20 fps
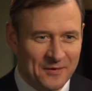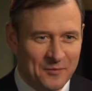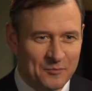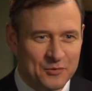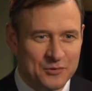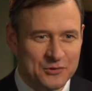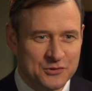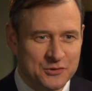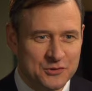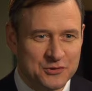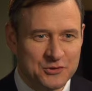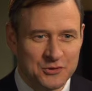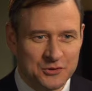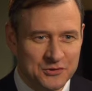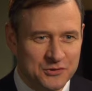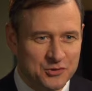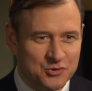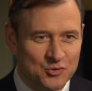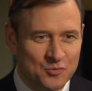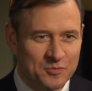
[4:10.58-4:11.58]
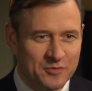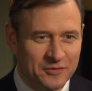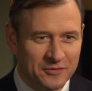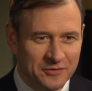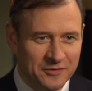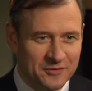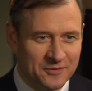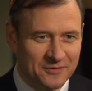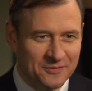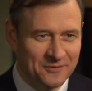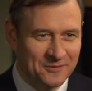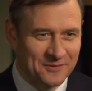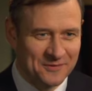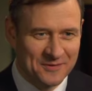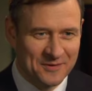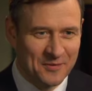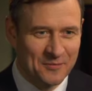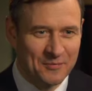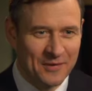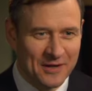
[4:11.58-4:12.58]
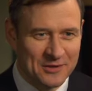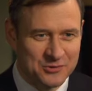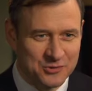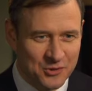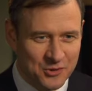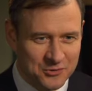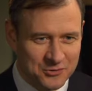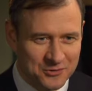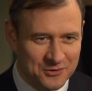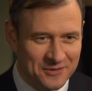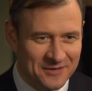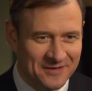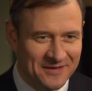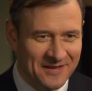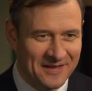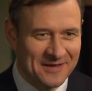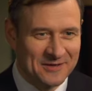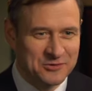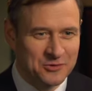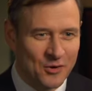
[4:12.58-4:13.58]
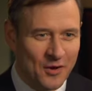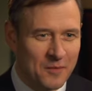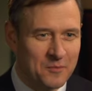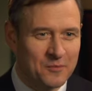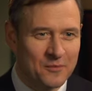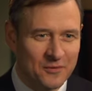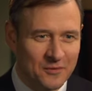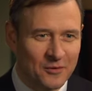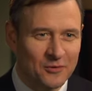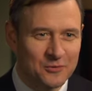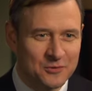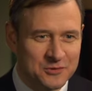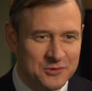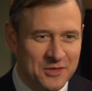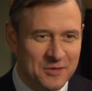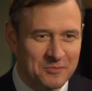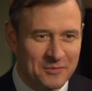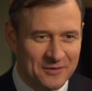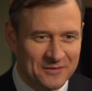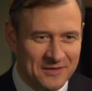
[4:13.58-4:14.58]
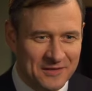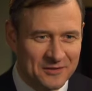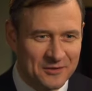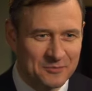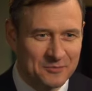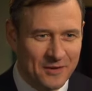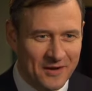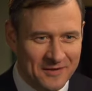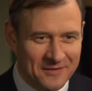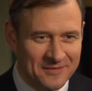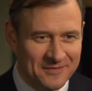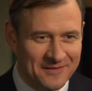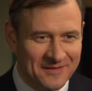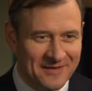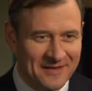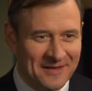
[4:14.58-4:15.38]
procedure is superior in combined surgery. So I'm always keeping that in mind.